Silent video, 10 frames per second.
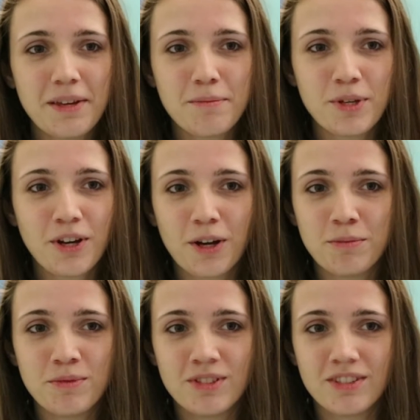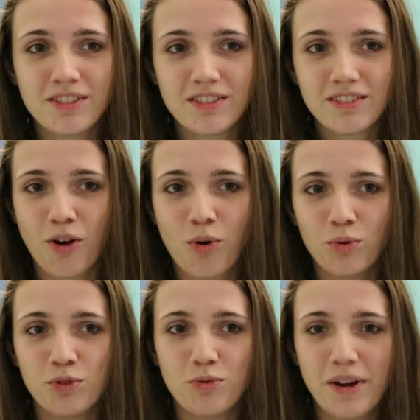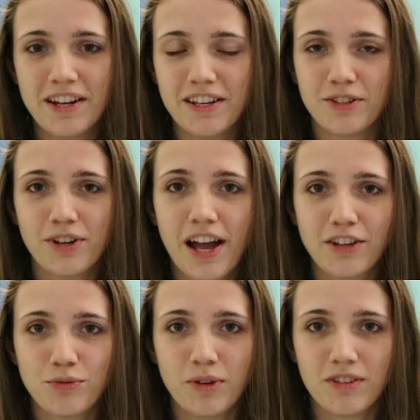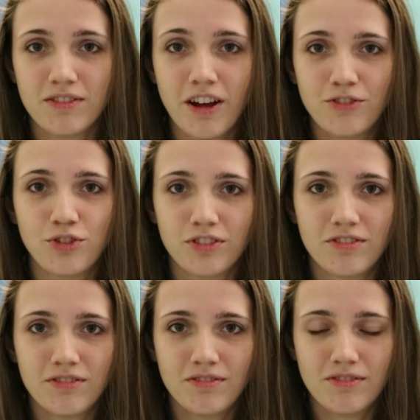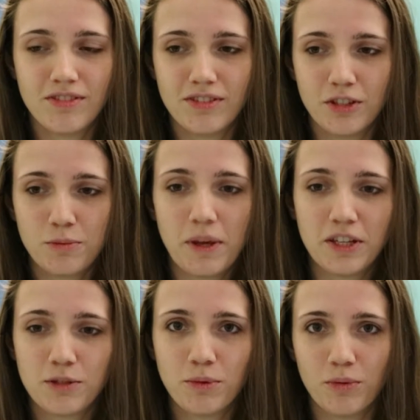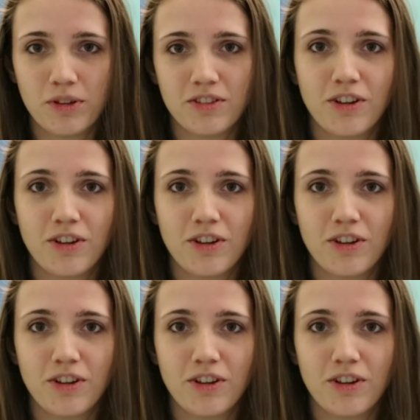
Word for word: It becomes a whole new way to interact with not just the space, but with